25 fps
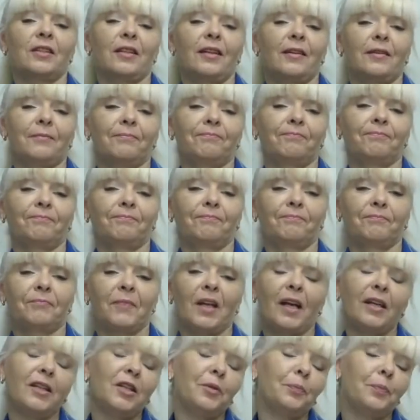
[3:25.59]

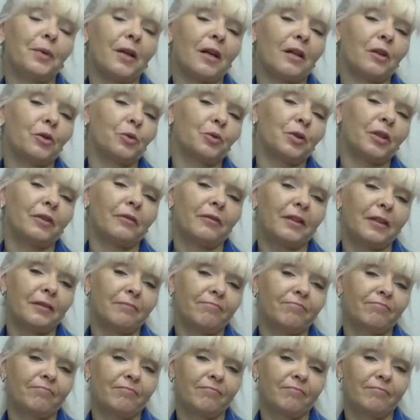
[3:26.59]
stitched and not
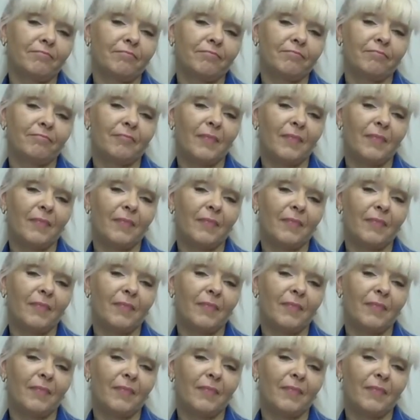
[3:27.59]
foam?